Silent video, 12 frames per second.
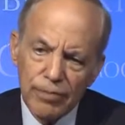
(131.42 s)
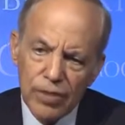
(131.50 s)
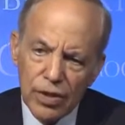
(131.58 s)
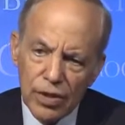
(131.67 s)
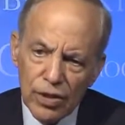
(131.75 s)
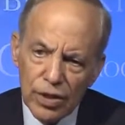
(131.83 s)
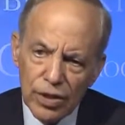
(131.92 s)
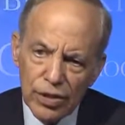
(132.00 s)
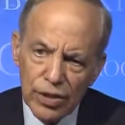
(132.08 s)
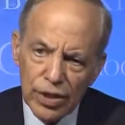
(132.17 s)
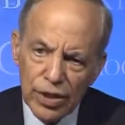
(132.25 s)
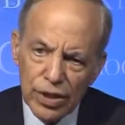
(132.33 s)
On
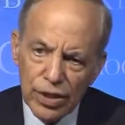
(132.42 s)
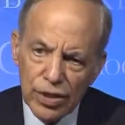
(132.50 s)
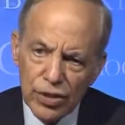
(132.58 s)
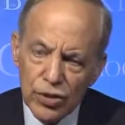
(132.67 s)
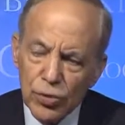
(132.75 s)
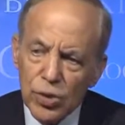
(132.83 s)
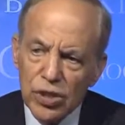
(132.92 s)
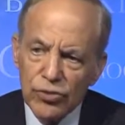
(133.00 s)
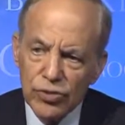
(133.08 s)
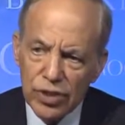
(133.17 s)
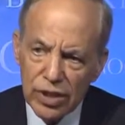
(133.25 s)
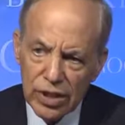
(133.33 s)
the U.S.
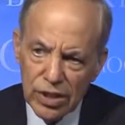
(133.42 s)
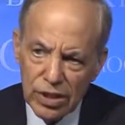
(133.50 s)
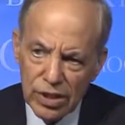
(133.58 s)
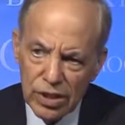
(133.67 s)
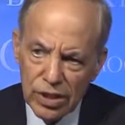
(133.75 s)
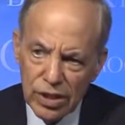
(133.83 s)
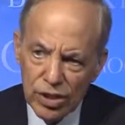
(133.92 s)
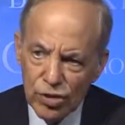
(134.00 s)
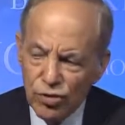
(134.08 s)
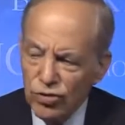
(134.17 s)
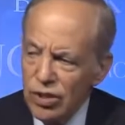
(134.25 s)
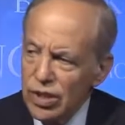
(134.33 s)
side, it
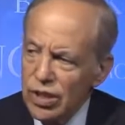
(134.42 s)
is